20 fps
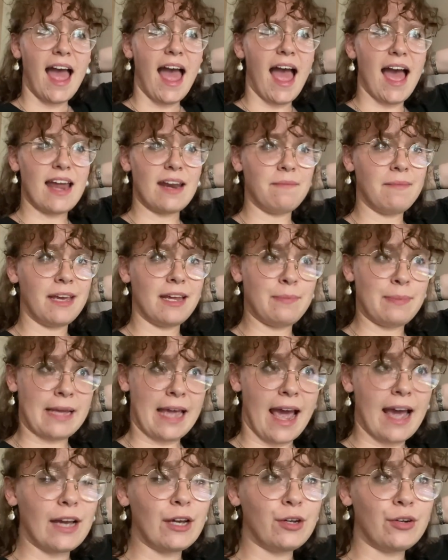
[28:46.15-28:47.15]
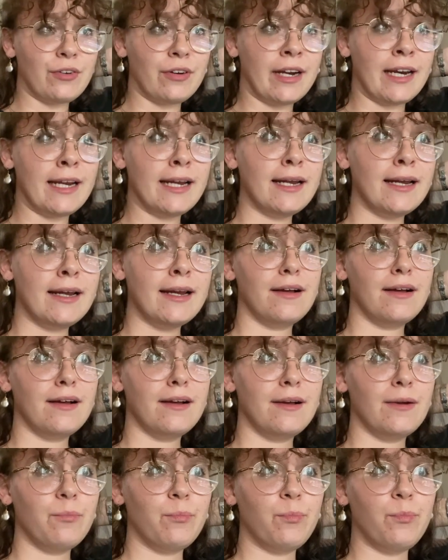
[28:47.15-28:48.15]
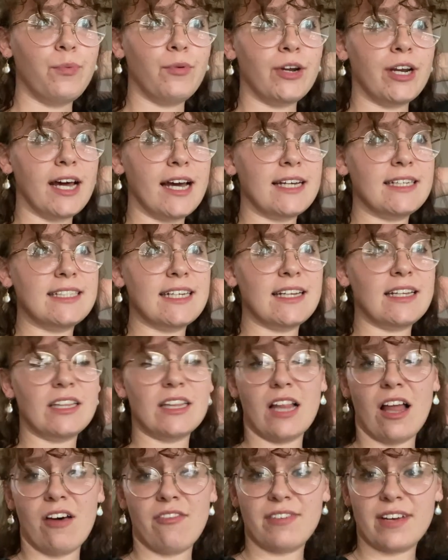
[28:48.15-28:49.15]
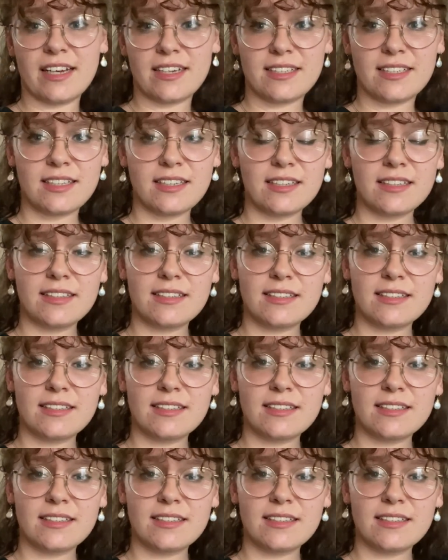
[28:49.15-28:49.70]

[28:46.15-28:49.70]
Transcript: and it made me angry, but I didn't love it.